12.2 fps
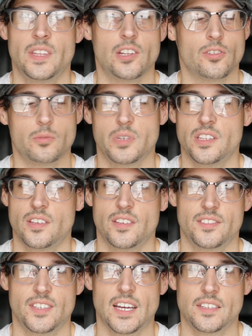and it'll be the
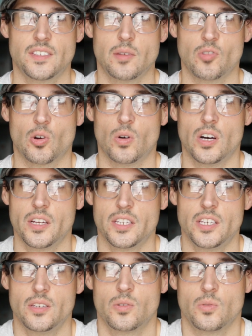exact same quality,